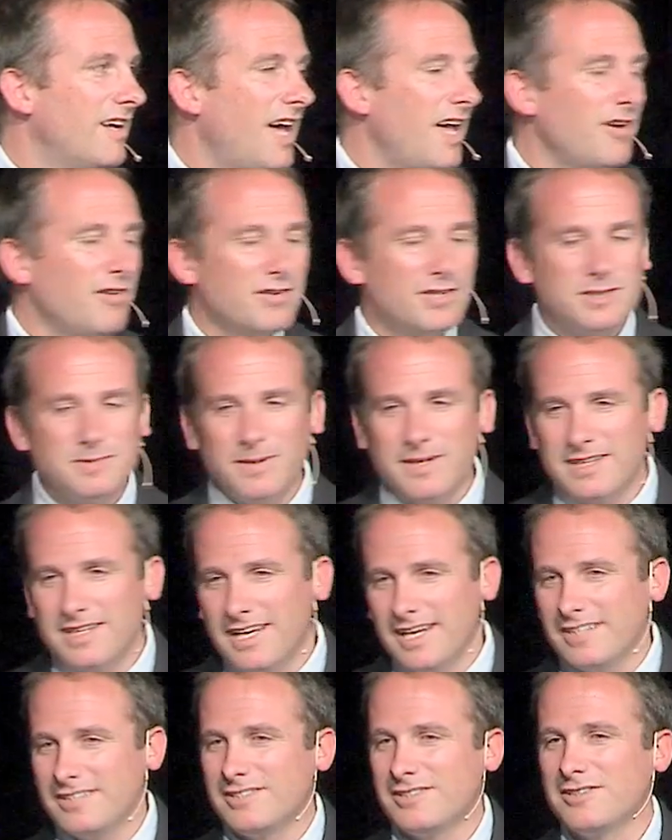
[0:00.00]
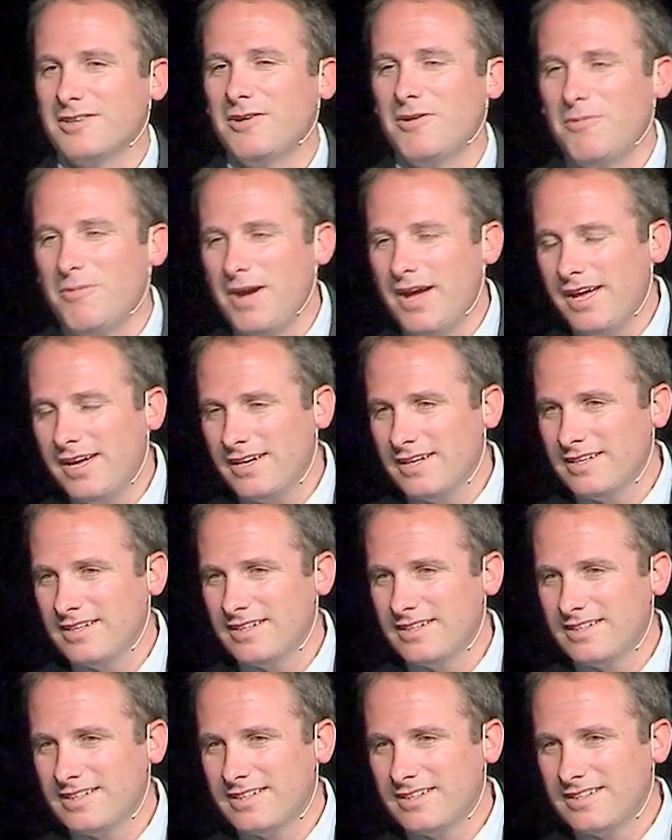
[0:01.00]
I don't expect the ants to go away.
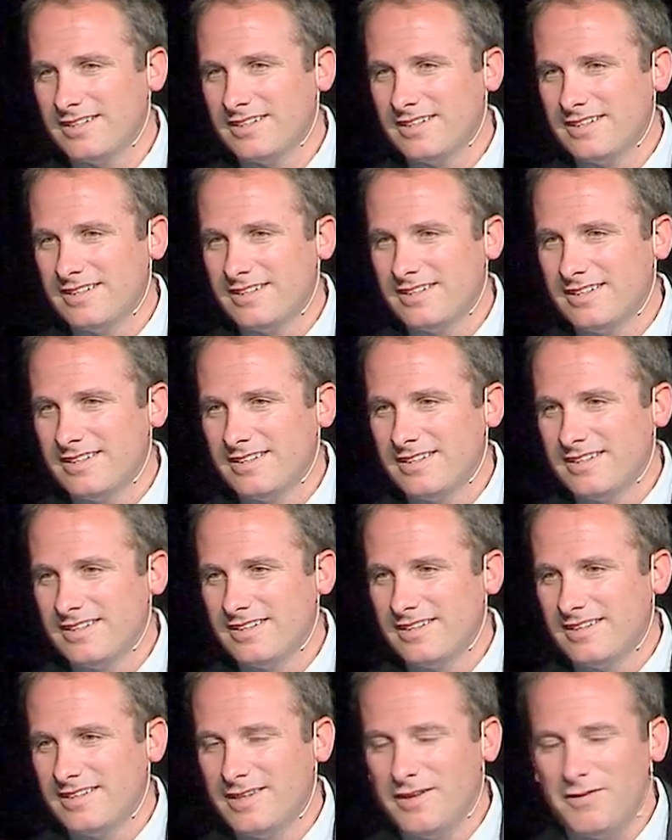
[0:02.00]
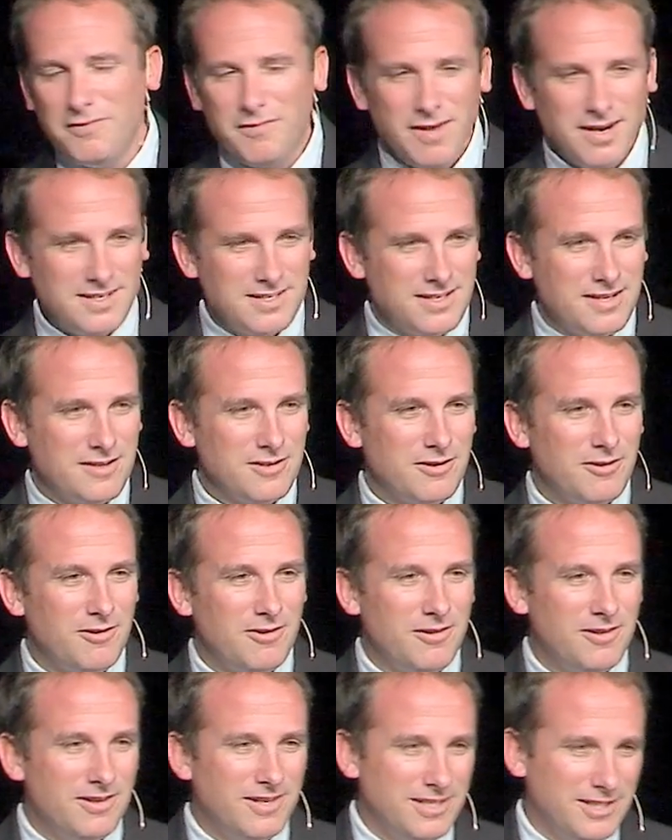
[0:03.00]
They'll find another
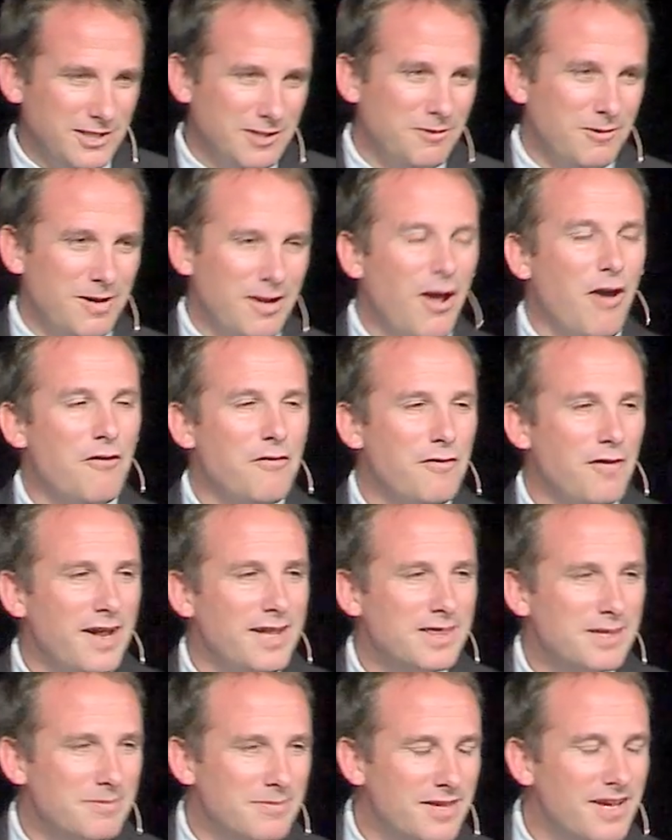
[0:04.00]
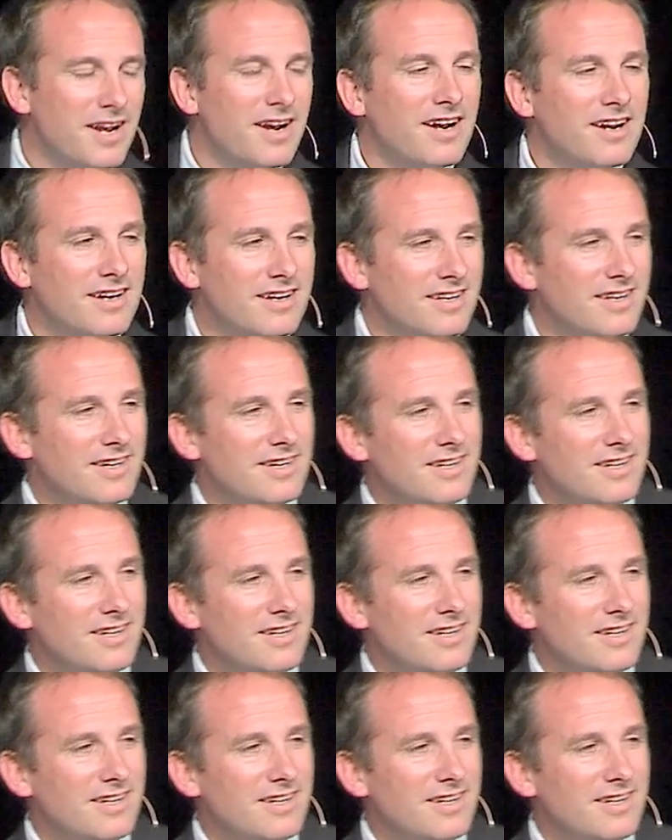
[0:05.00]
hole, and you know what? I'll find them there.